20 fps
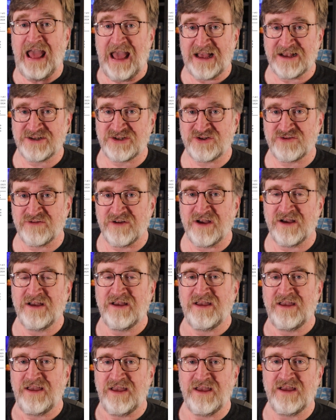extra
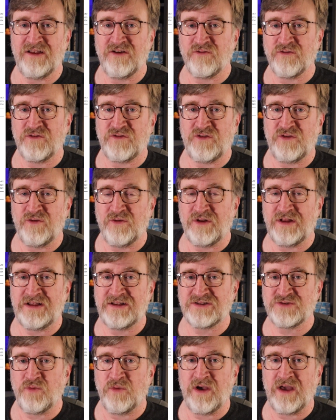in
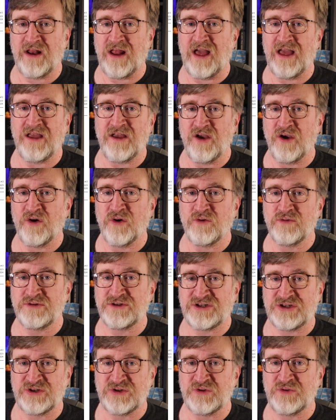gratuities when I go
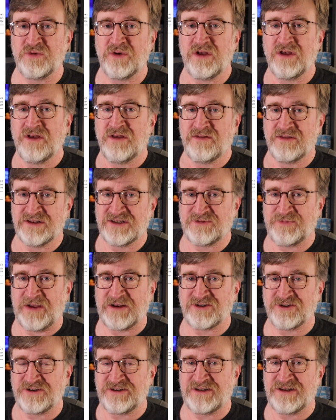to the
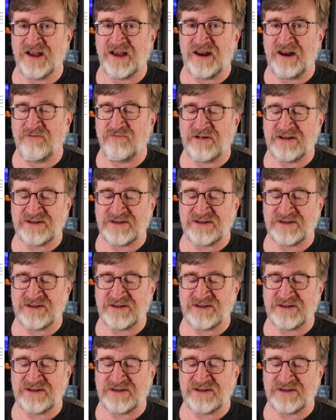specialty dining